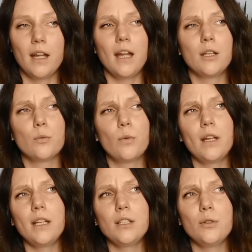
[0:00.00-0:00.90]
And when
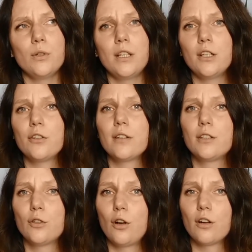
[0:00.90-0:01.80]
you hear a
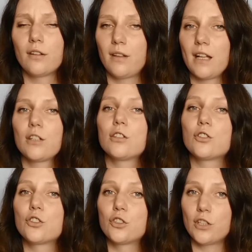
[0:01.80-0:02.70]
dog that
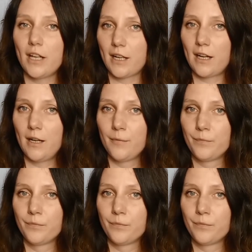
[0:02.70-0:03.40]
szczeka,